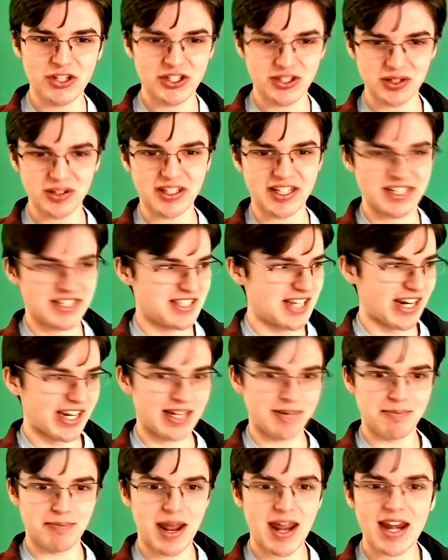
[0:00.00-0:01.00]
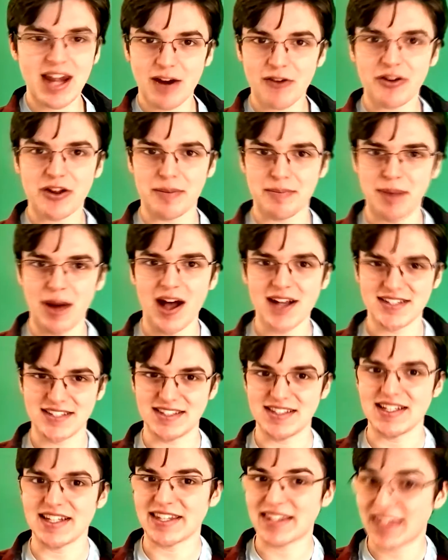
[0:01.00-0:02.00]
is only a second main area boss in
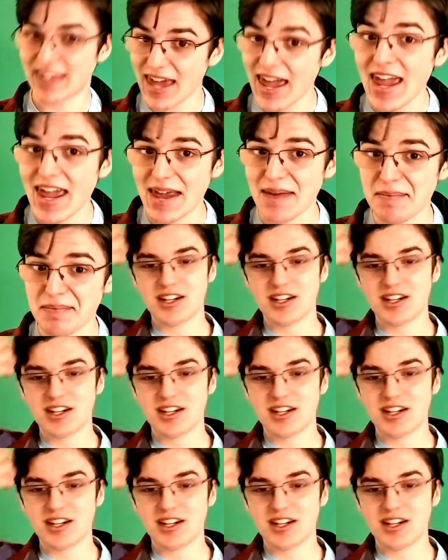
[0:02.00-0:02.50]
the game.